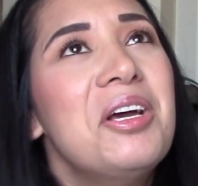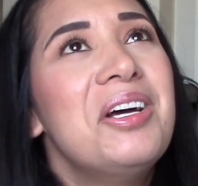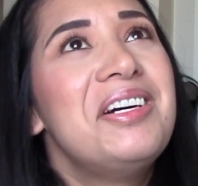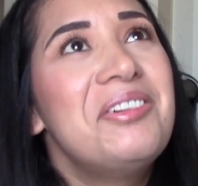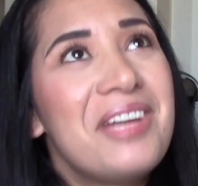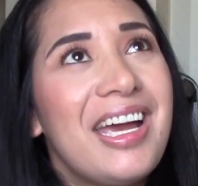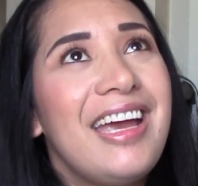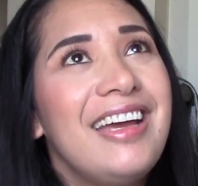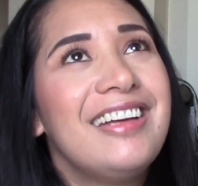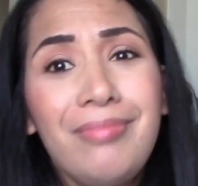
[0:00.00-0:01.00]

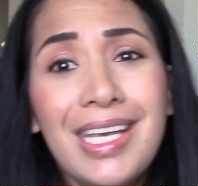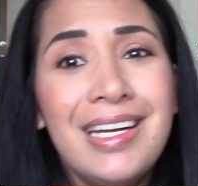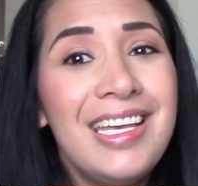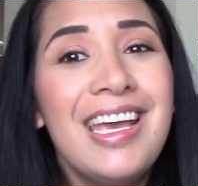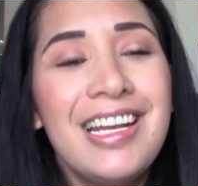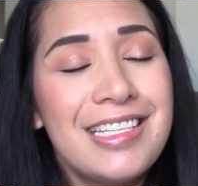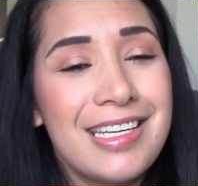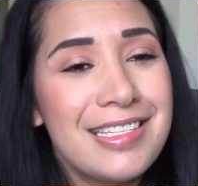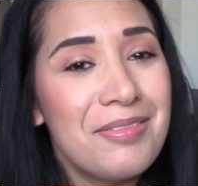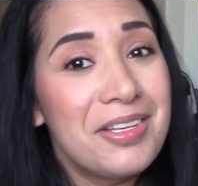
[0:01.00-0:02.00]
Okay. And again, it's
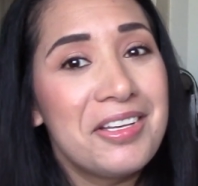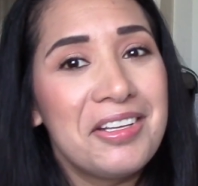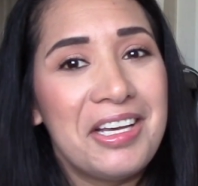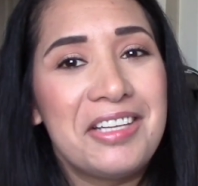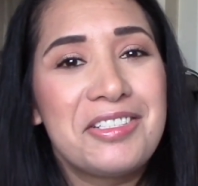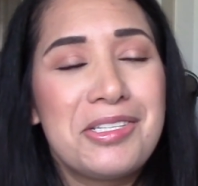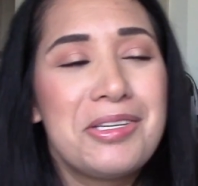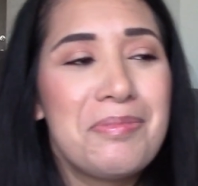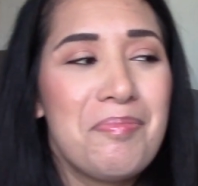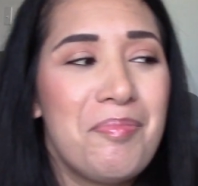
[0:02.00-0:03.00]
not something that like
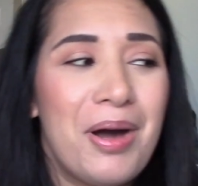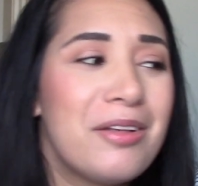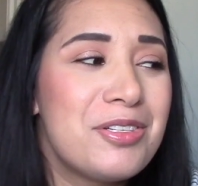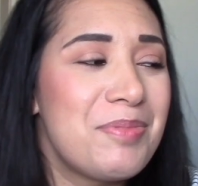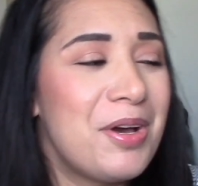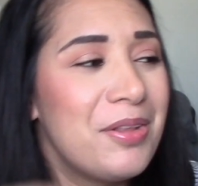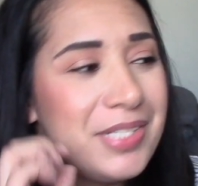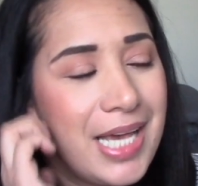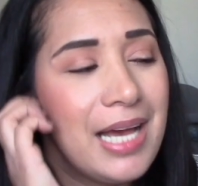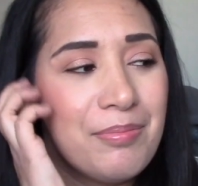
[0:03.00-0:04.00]
bothers me all the
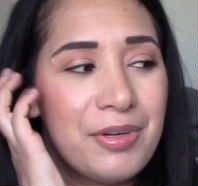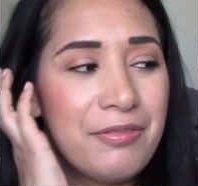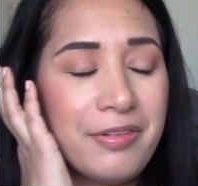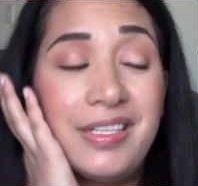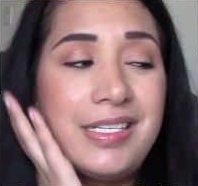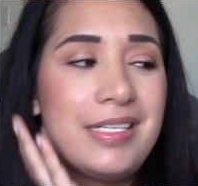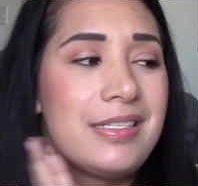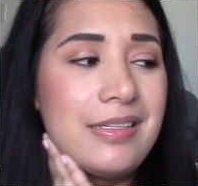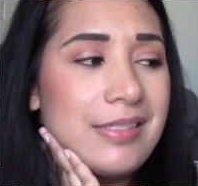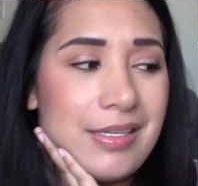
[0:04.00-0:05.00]
time, but for this
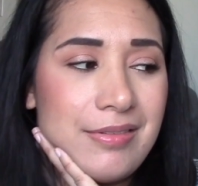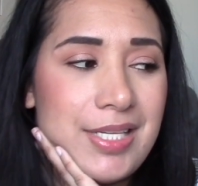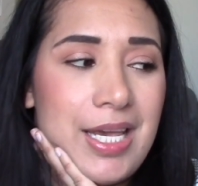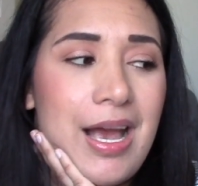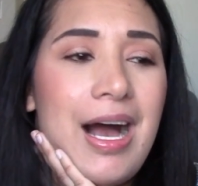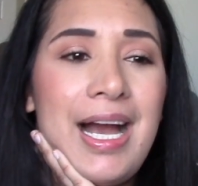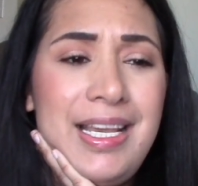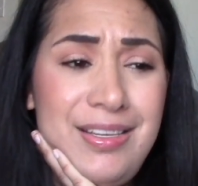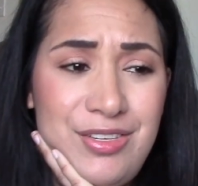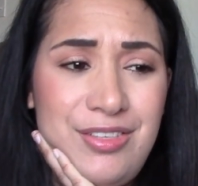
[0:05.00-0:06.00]
instance, I was like,
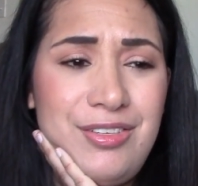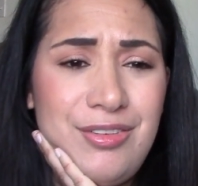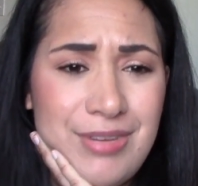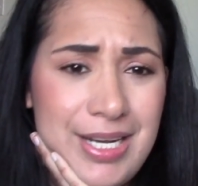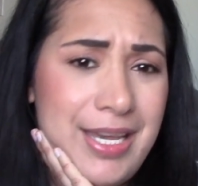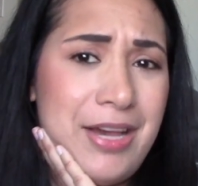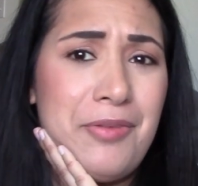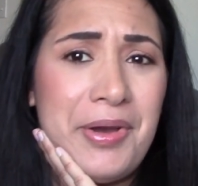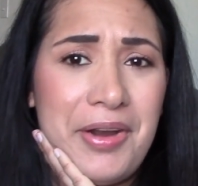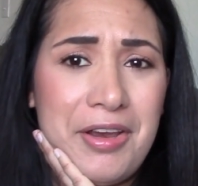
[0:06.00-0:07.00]
I do not care
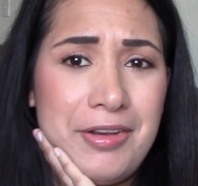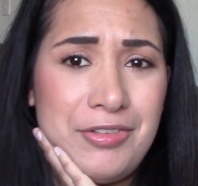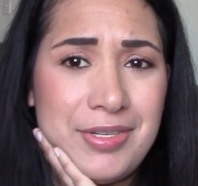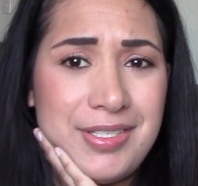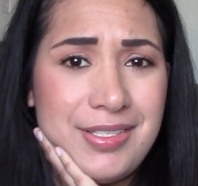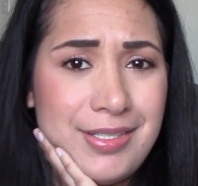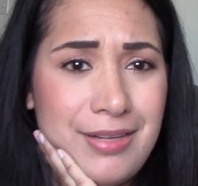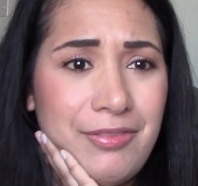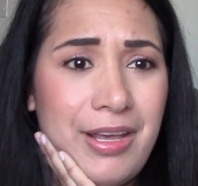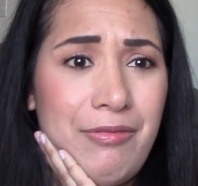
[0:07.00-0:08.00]
about Harry Dresden's
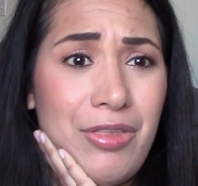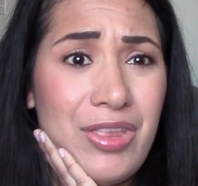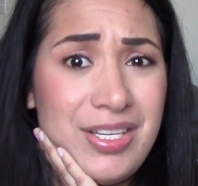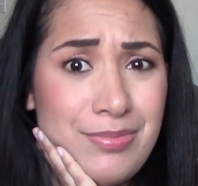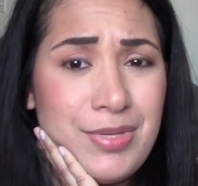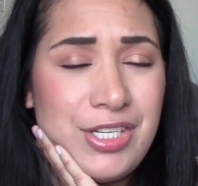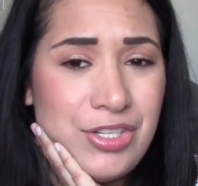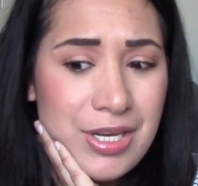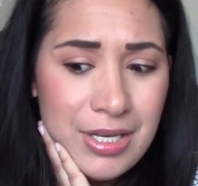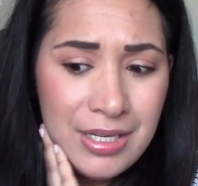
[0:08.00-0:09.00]
love life this
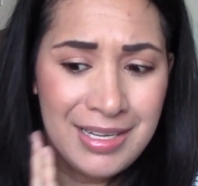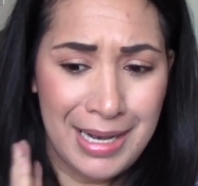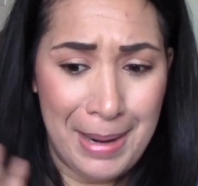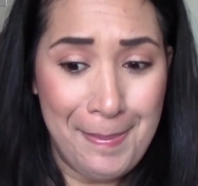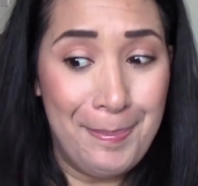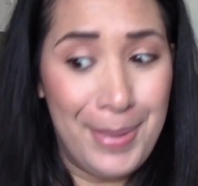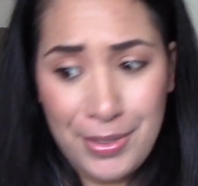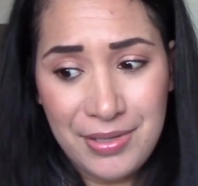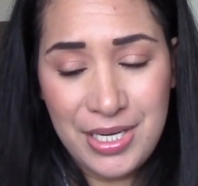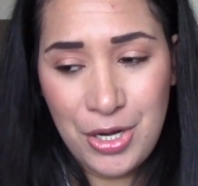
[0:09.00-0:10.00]
much. I
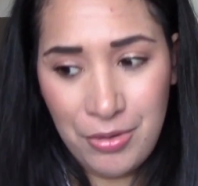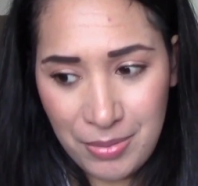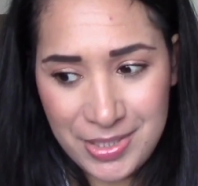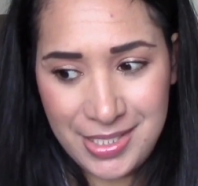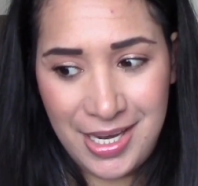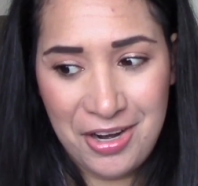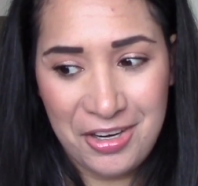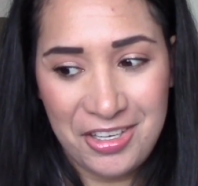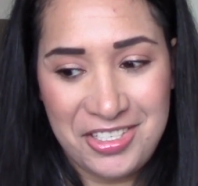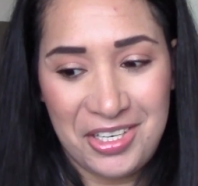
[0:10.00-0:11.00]
barely know him as a
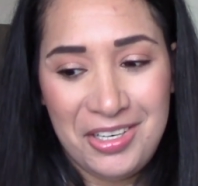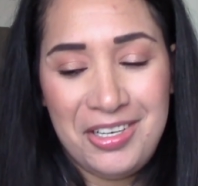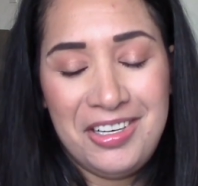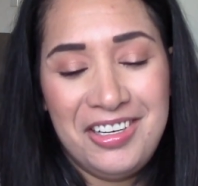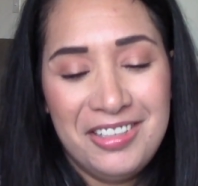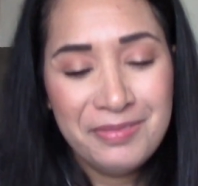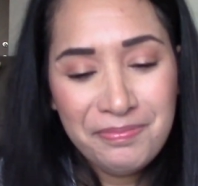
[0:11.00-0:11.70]
character.